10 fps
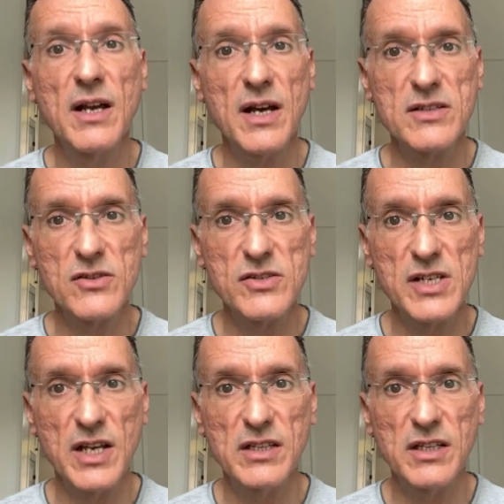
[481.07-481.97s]

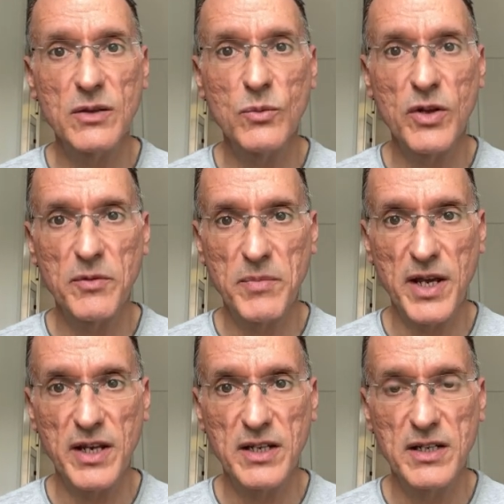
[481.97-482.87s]
associating with
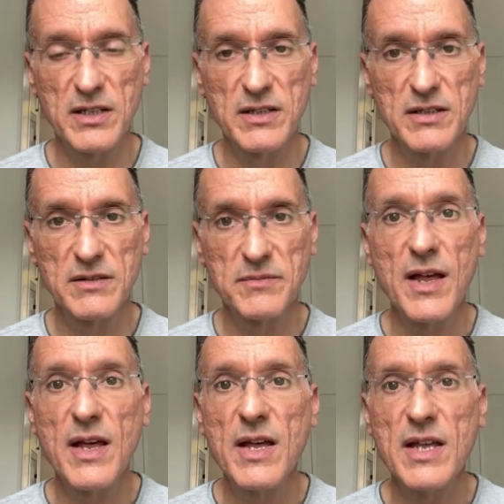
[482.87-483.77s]
pain.
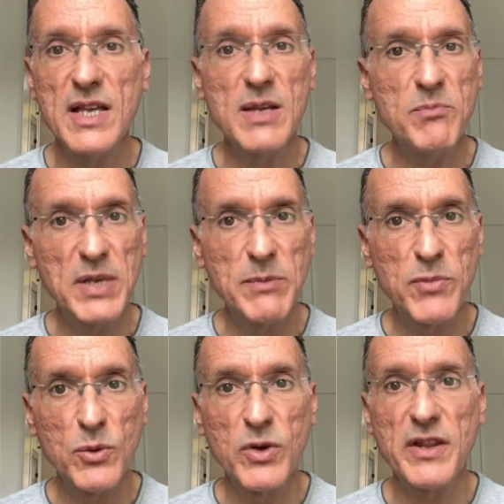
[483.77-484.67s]
In
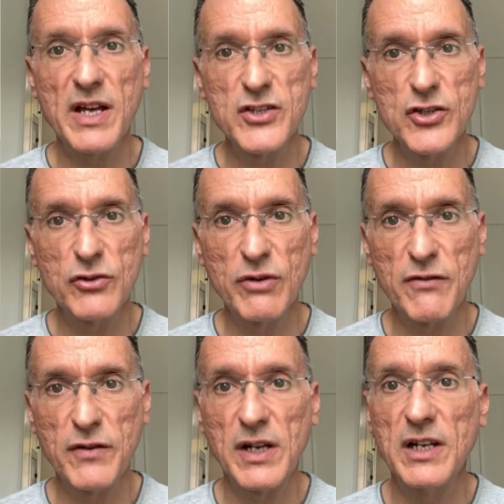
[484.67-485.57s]
people with
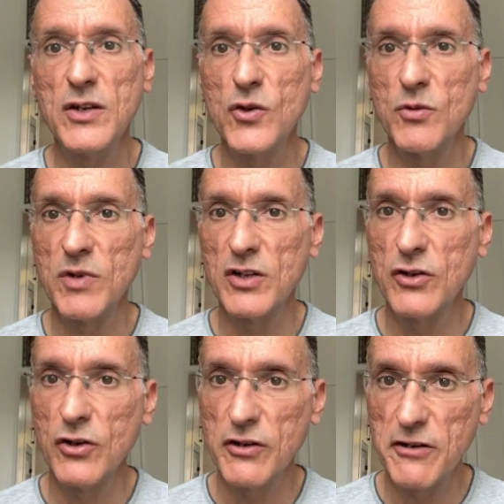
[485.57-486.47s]
angiographically normal
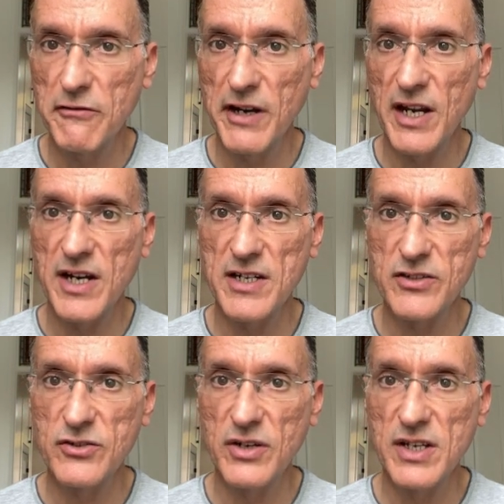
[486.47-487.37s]
coronary
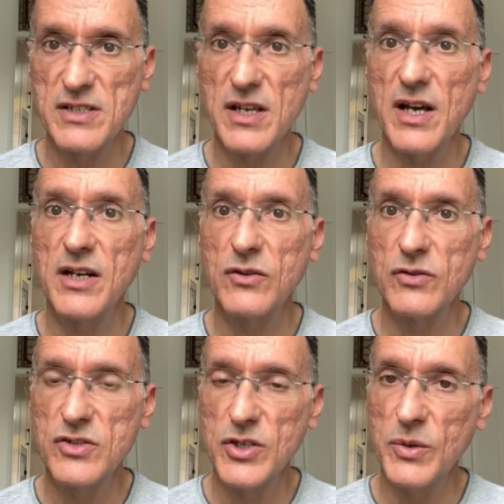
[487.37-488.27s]
arteries and
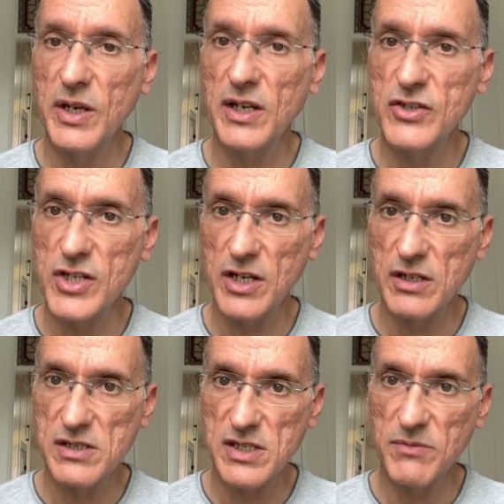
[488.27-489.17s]
continuing
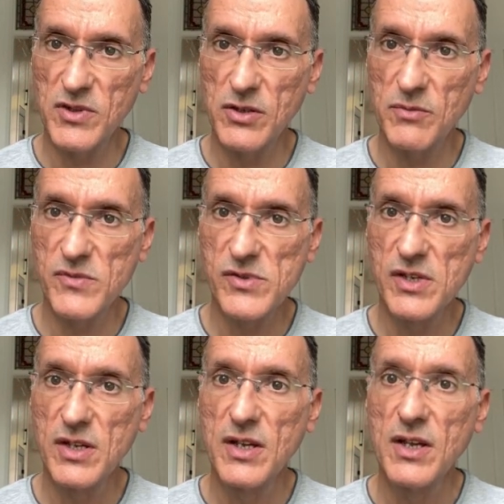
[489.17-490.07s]
anginal symptoms,